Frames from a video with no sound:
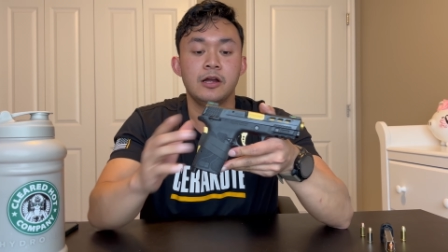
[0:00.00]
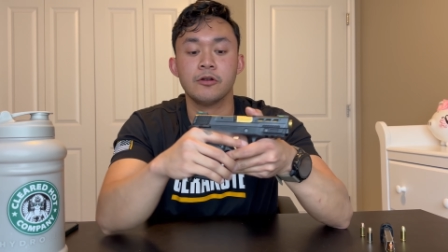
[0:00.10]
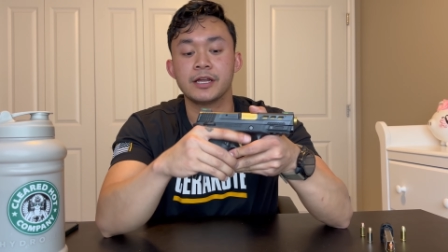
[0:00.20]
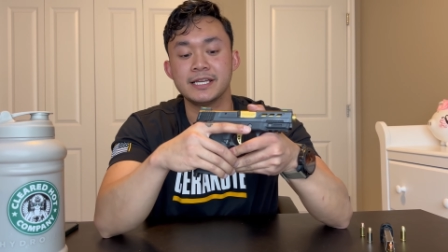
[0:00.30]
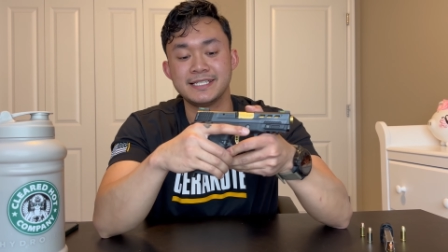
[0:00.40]
All
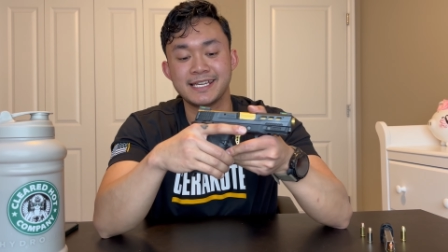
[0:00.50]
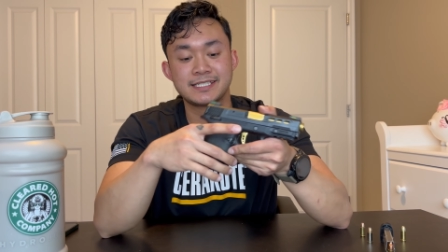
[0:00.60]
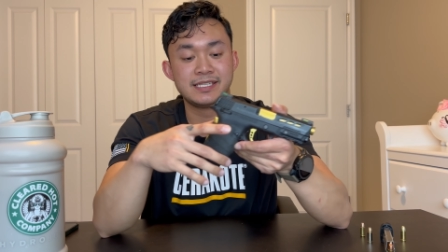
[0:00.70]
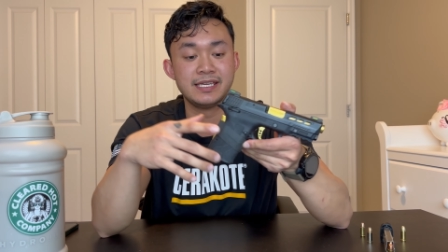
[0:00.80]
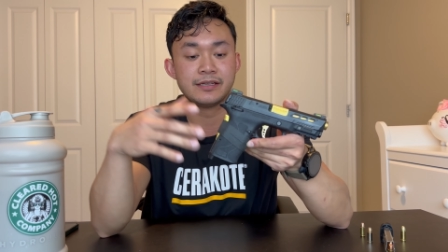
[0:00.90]
right, guys,
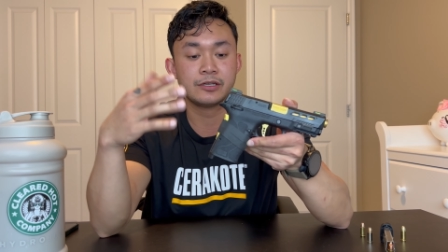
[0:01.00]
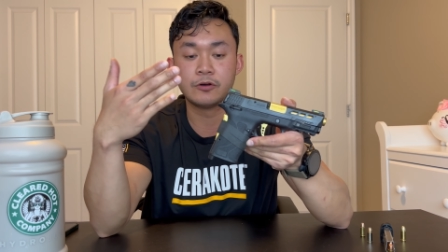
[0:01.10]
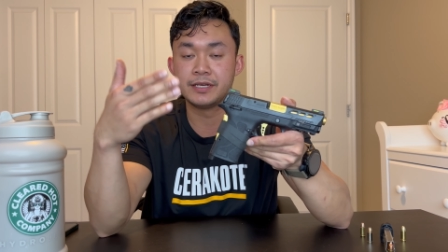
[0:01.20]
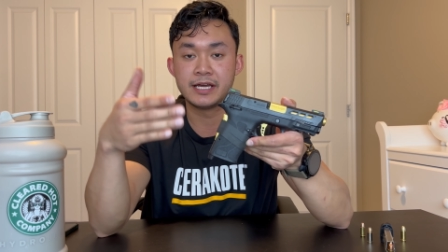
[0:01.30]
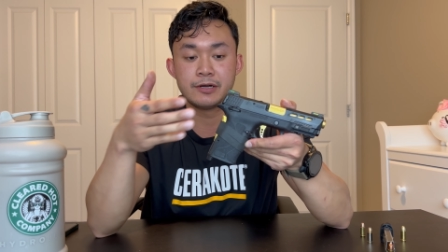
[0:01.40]
next thing
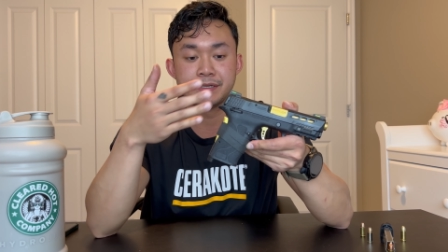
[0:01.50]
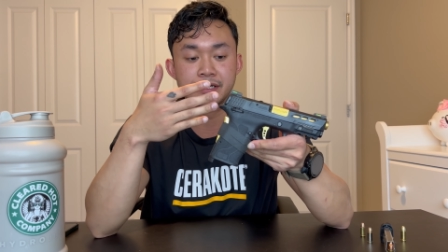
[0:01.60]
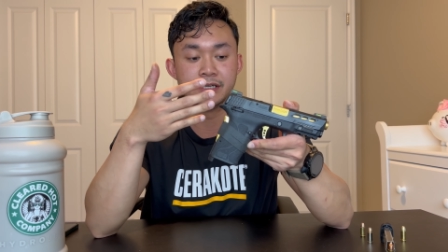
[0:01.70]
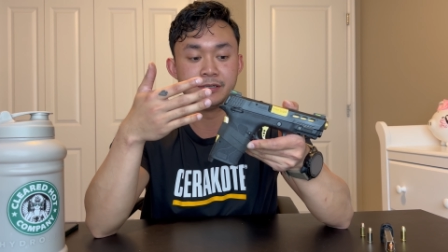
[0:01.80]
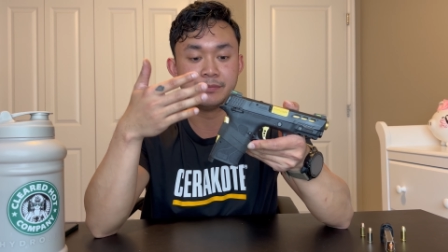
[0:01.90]
going
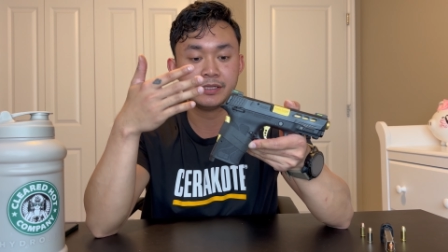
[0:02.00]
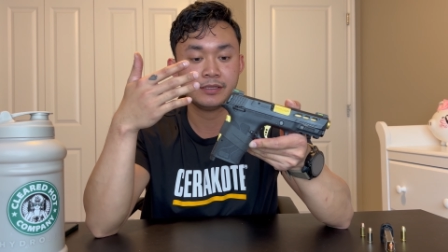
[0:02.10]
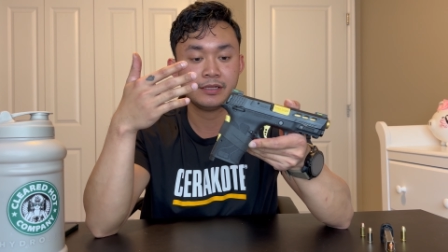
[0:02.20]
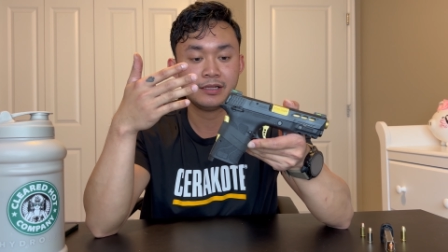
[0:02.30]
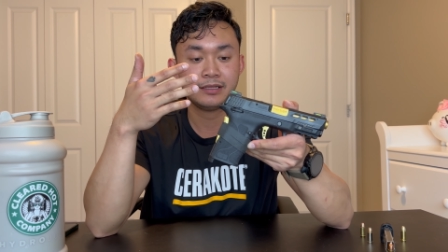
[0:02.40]
down.
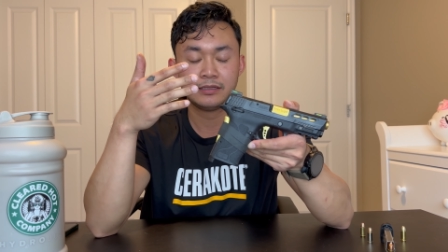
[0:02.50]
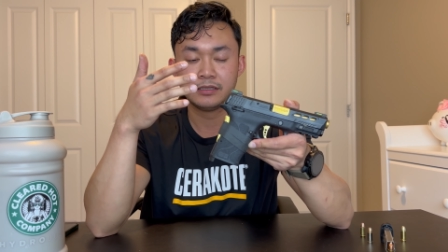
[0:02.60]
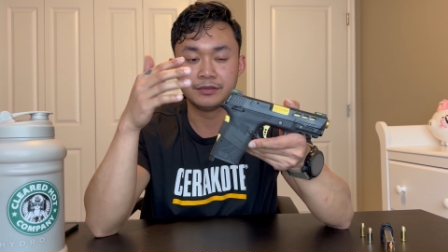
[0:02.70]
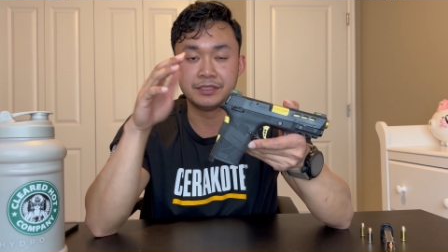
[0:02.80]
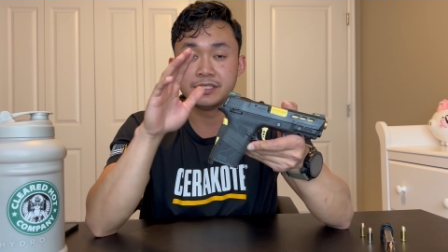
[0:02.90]

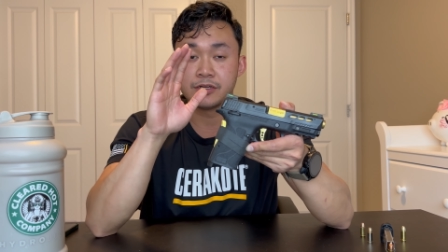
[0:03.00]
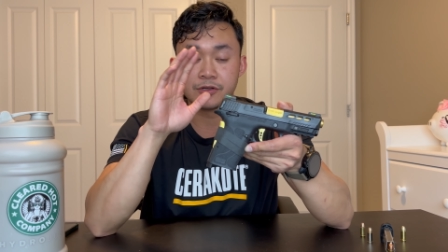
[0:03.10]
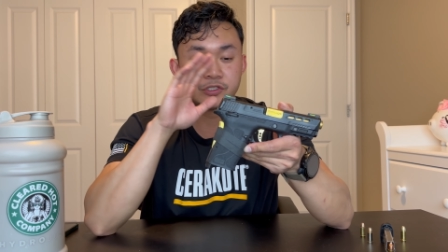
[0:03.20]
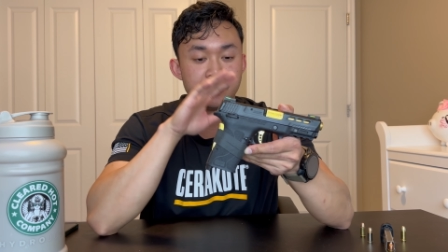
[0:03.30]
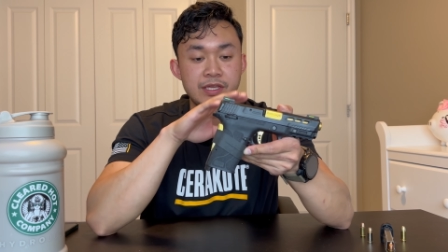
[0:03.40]
These are
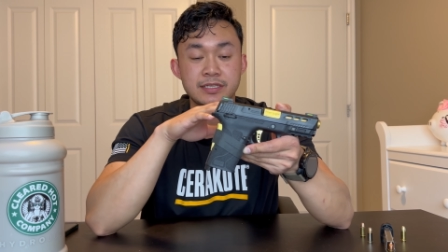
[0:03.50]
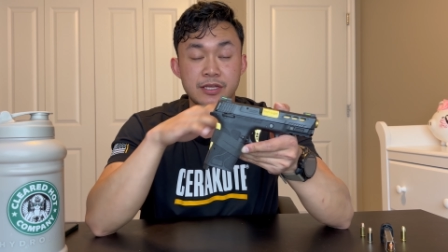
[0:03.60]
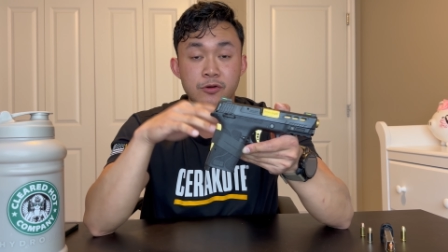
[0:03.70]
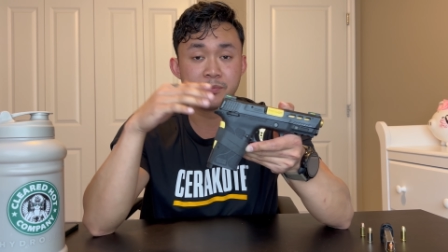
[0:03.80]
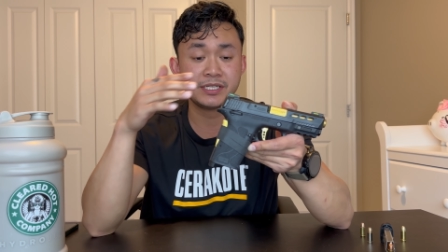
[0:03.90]
2 things I
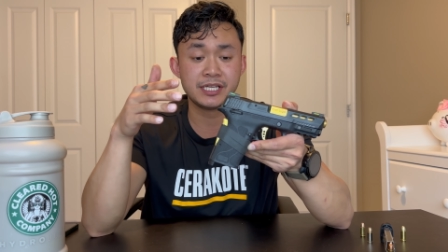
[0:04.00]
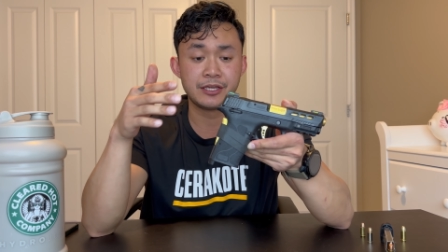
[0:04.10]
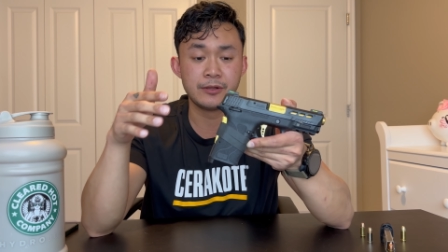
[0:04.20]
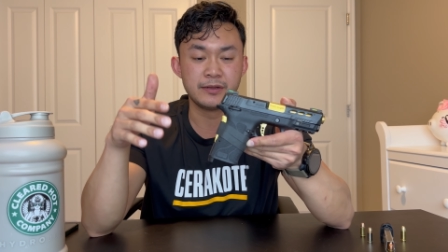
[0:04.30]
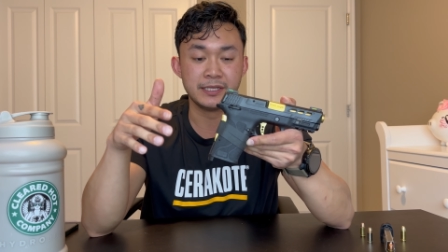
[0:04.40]
don't
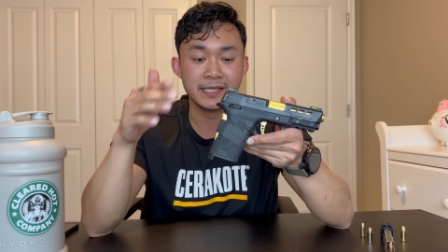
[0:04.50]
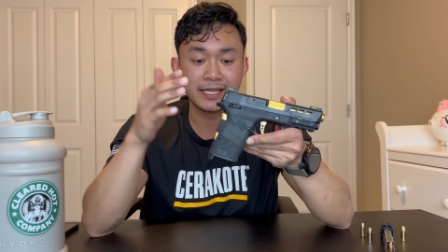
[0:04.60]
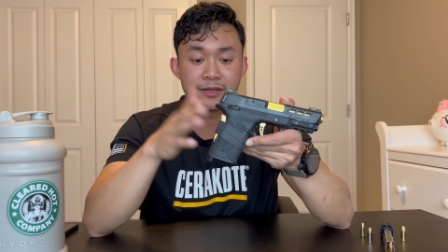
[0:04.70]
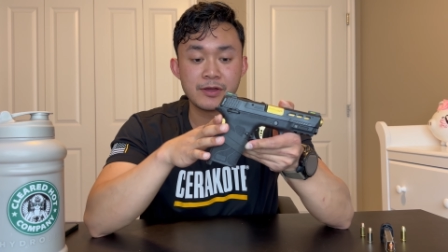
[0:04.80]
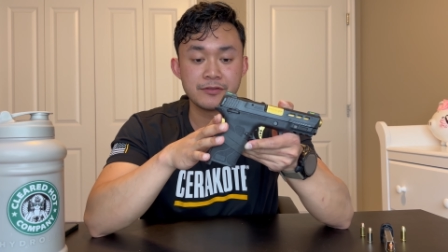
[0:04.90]
particularly
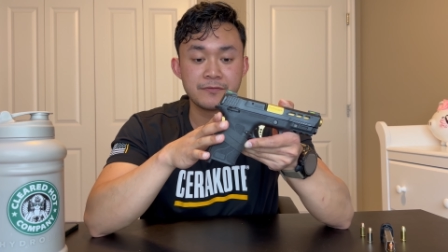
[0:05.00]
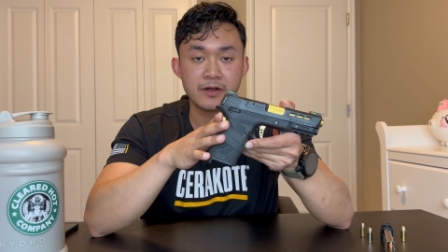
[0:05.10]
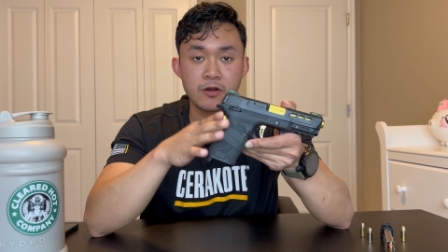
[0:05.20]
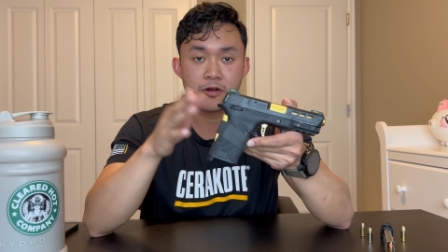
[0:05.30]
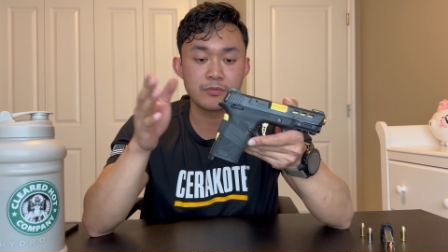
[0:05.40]
like about the
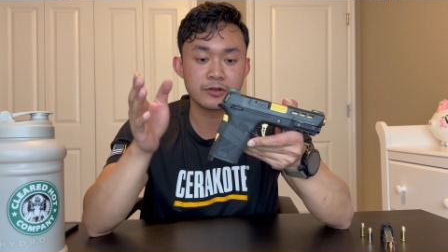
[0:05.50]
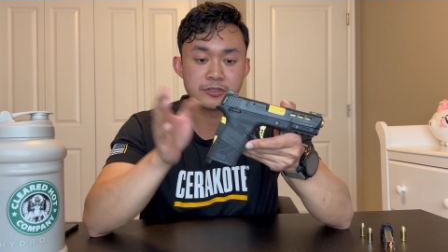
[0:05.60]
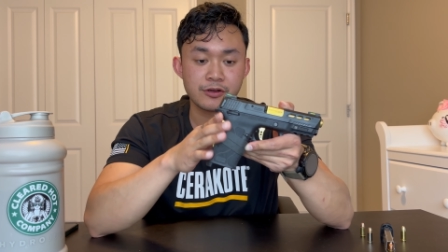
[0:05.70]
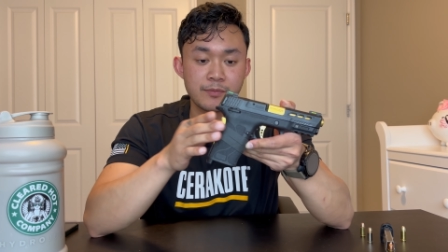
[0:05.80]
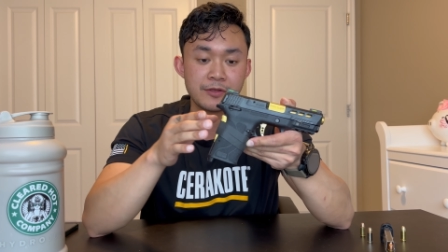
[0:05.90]
firearm, but I'll
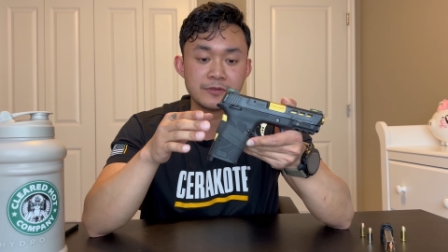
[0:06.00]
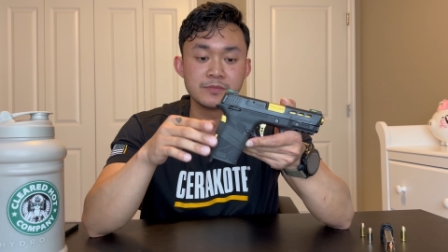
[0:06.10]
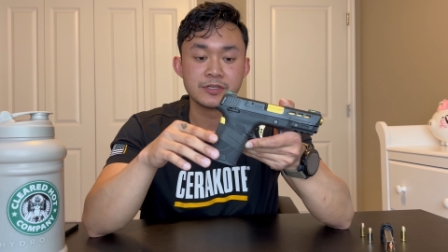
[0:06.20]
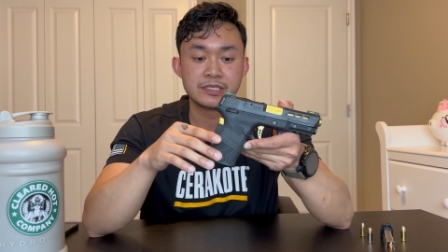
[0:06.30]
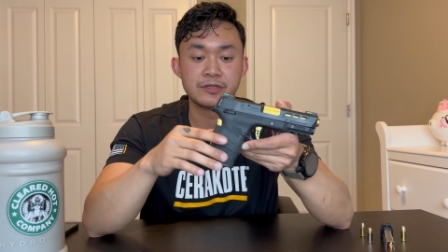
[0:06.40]
talk about them
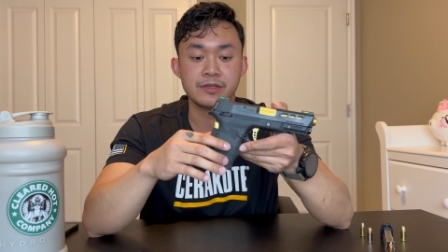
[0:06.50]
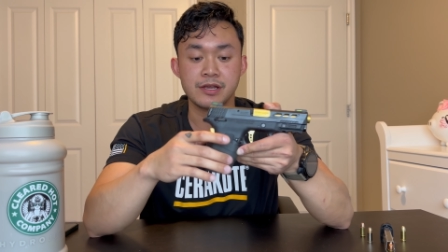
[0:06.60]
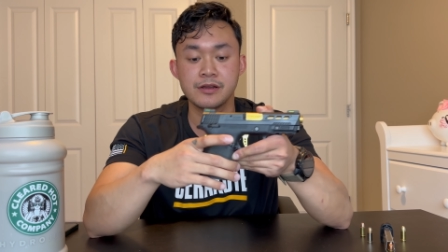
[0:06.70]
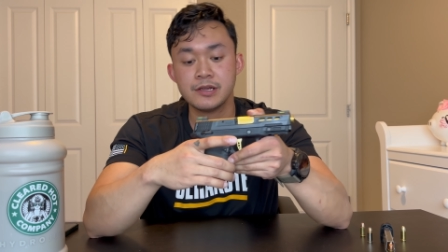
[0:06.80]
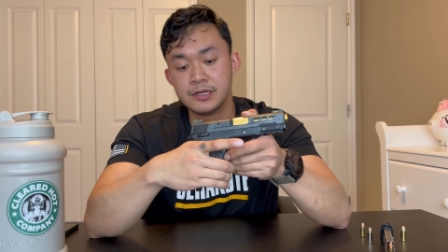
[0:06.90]
because they're
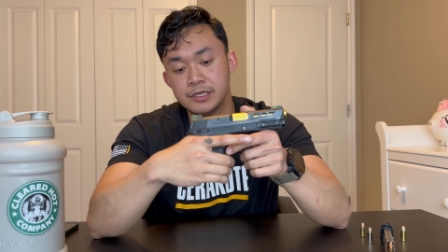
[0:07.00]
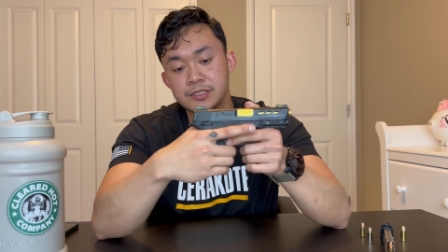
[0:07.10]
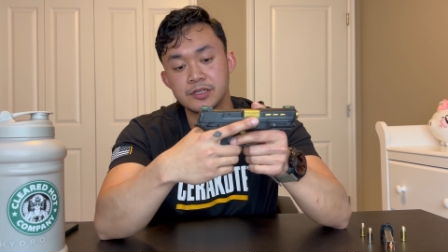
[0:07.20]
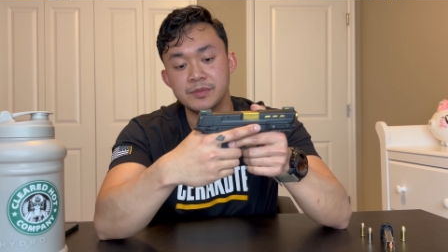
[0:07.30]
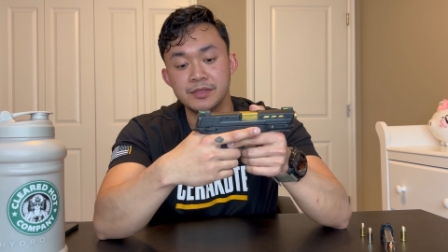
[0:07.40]
there.
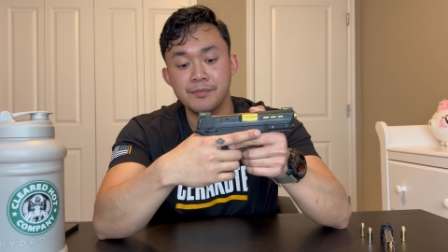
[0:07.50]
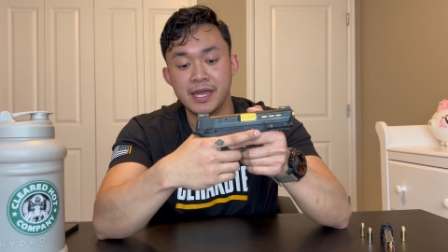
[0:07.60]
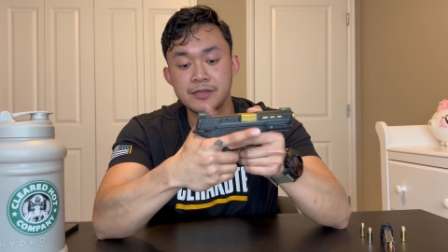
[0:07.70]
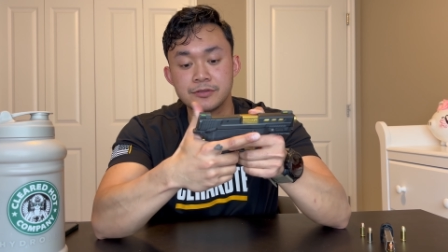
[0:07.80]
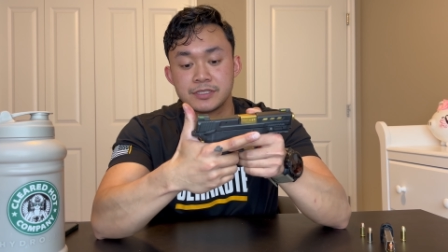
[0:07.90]
It's going to be the
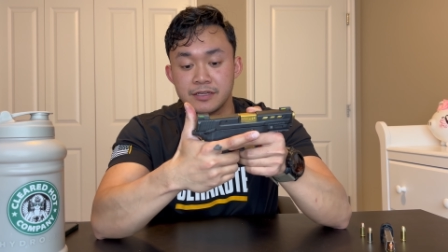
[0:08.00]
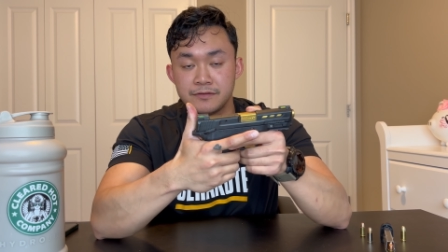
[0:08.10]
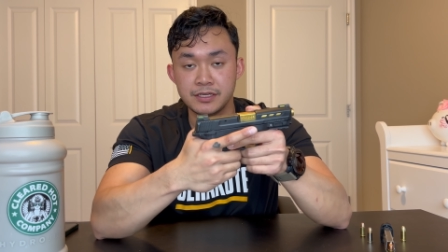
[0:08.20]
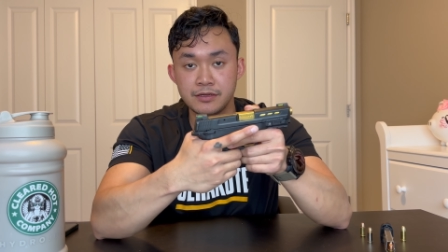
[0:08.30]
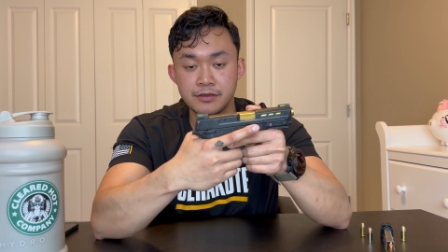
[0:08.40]
manual safety.